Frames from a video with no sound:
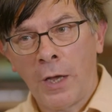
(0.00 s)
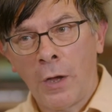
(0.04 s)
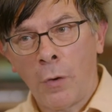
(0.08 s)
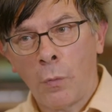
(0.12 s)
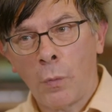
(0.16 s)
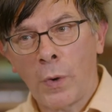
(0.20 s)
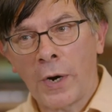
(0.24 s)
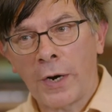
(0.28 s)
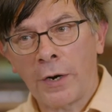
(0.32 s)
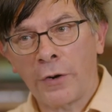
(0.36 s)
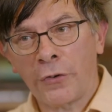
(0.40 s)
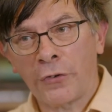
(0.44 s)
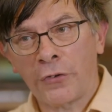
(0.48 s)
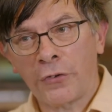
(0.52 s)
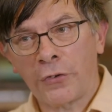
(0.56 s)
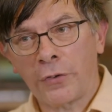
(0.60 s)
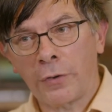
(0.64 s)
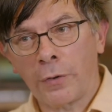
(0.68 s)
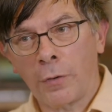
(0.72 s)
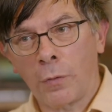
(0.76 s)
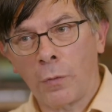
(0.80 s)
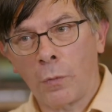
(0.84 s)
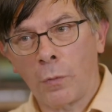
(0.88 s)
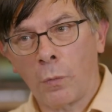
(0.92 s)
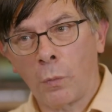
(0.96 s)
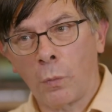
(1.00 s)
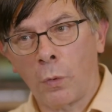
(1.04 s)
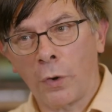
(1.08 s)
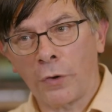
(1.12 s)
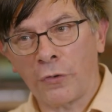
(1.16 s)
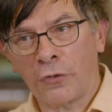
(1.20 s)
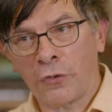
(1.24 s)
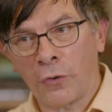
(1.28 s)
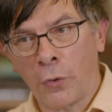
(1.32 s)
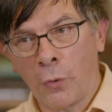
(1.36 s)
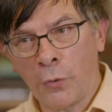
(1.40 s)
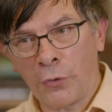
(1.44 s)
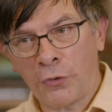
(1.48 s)
Whereas
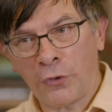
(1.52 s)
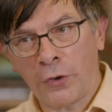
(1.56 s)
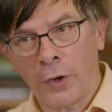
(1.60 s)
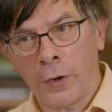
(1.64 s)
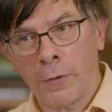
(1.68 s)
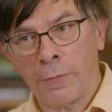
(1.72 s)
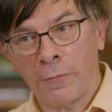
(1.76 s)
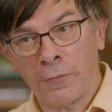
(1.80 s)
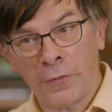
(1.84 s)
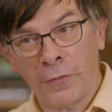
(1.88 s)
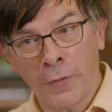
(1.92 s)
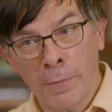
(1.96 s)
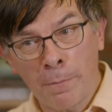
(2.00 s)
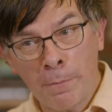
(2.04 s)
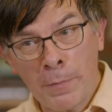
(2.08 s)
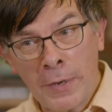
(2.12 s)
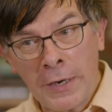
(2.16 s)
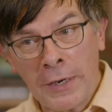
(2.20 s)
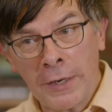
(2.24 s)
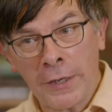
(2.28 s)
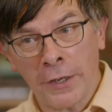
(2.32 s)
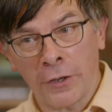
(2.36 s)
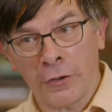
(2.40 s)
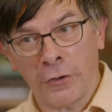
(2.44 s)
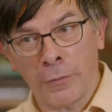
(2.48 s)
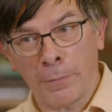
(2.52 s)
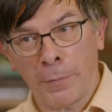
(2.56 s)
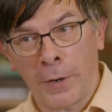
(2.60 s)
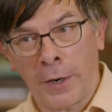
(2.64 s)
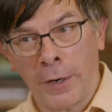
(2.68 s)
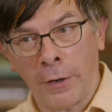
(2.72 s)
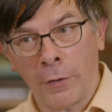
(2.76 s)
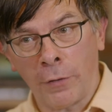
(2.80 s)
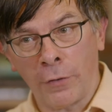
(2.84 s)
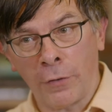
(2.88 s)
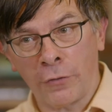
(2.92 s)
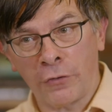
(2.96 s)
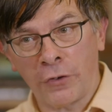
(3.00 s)
what's also familiar to
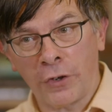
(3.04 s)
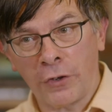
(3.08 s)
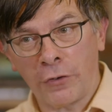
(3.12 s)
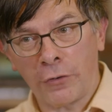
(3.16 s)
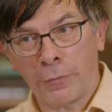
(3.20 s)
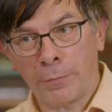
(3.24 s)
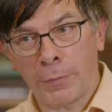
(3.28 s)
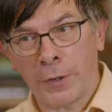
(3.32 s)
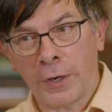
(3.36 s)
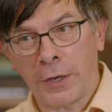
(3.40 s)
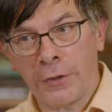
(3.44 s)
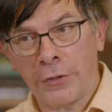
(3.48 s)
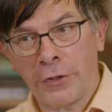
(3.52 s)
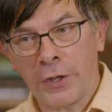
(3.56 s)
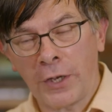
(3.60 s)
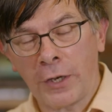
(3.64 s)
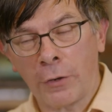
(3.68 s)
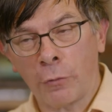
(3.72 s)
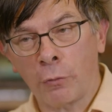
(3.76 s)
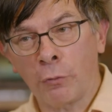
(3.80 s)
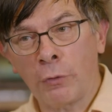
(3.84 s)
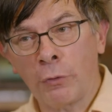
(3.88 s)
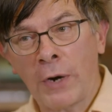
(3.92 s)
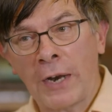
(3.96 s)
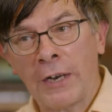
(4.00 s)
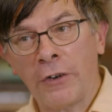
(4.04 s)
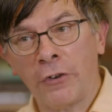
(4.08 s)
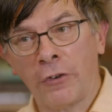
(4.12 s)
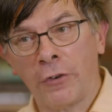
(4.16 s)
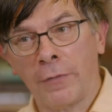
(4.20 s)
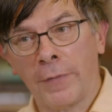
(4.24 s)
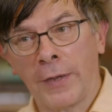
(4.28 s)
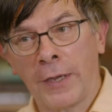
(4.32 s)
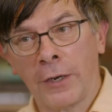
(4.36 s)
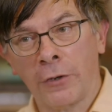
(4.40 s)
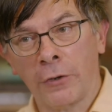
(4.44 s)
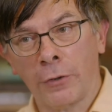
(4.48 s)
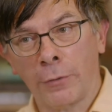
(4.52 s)
biologists, but I think
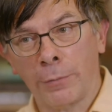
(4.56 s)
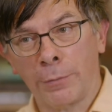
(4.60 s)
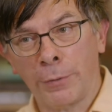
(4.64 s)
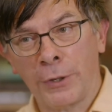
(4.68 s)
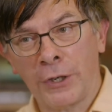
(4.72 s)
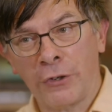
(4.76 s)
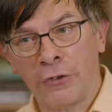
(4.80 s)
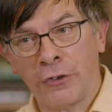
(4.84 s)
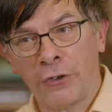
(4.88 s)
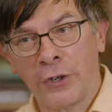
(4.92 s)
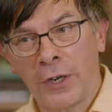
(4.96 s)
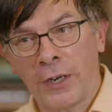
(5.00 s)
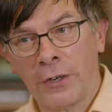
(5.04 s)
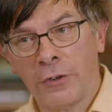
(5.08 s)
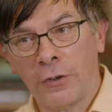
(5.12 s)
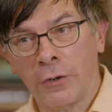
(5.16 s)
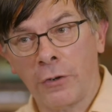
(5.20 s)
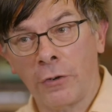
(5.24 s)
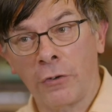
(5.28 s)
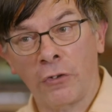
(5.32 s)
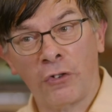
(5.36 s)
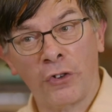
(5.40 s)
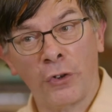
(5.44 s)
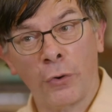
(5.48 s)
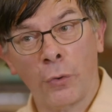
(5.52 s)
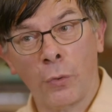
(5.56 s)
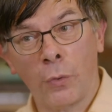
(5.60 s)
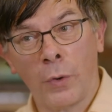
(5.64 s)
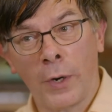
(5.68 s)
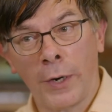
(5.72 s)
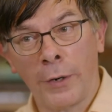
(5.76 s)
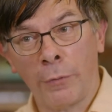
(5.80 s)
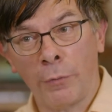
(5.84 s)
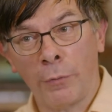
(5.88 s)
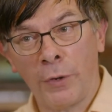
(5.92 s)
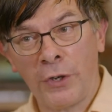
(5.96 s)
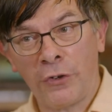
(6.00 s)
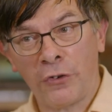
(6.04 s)
relatively underappreciated until
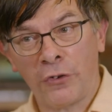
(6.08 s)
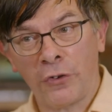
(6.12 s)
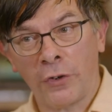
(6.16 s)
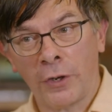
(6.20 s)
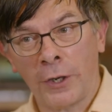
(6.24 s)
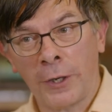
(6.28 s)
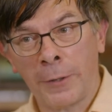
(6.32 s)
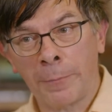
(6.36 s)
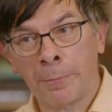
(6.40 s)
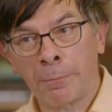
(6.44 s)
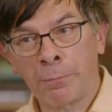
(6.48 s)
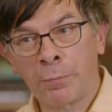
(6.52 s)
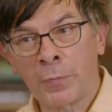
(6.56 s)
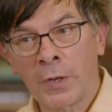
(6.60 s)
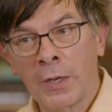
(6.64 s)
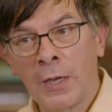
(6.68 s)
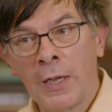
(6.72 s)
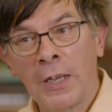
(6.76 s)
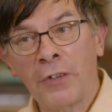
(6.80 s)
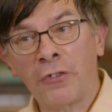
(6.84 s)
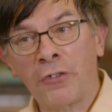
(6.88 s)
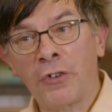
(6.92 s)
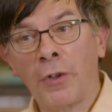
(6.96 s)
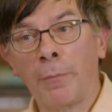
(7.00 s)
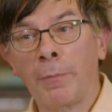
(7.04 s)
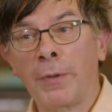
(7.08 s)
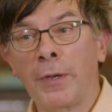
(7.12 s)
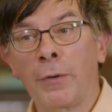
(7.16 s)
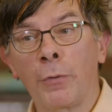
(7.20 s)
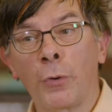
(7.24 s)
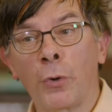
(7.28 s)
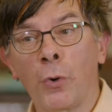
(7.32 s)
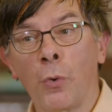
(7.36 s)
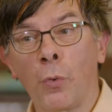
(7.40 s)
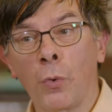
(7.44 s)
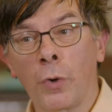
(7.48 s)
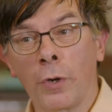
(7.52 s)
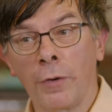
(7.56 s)
quite recently, is something you would
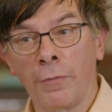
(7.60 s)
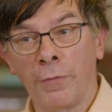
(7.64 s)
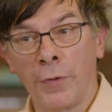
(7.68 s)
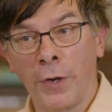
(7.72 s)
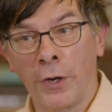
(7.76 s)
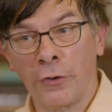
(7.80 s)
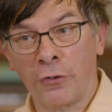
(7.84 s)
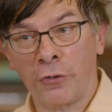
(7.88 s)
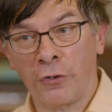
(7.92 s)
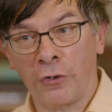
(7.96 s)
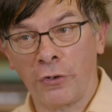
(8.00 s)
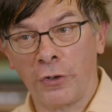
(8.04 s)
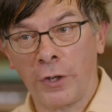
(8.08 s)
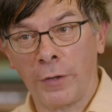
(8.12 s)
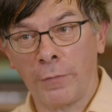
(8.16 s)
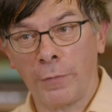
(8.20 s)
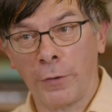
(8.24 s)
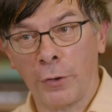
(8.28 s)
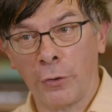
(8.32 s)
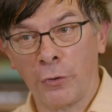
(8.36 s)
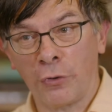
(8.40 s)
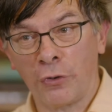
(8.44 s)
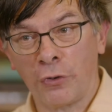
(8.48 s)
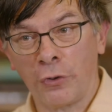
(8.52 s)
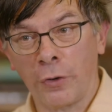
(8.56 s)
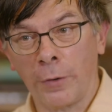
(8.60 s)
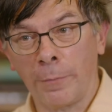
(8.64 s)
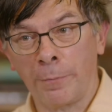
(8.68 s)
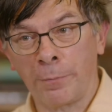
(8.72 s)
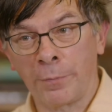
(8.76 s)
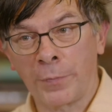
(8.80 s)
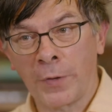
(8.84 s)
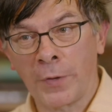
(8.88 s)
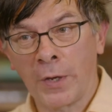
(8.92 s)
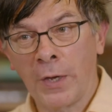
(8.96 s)
call convergent evolution.